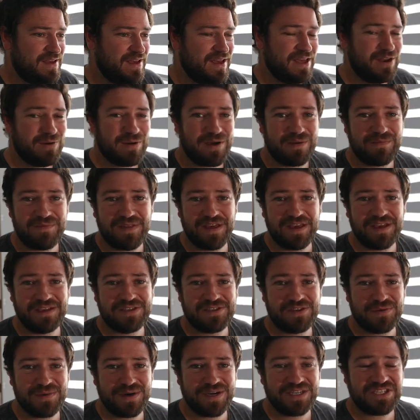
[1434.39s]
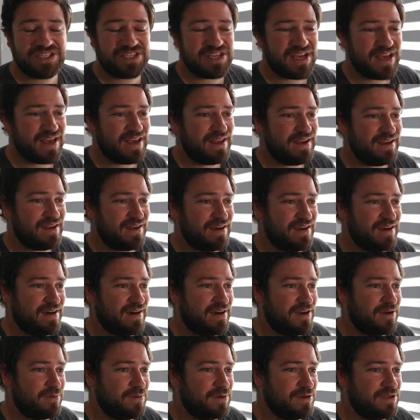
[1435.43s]
Anyway, thank you so much, and
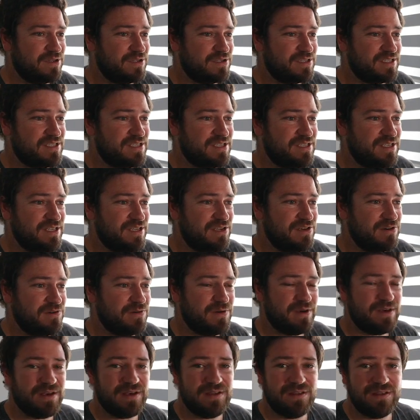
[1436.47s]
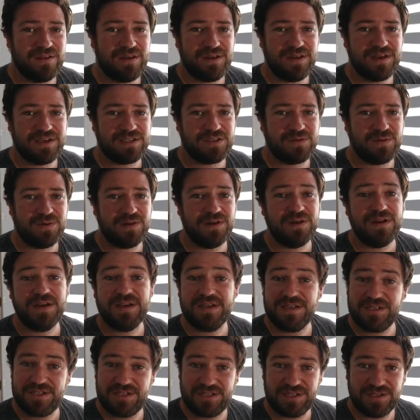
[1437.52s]
I will see you in the next one.
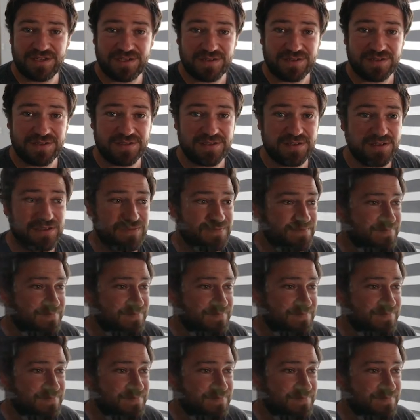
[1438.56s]
Cheers.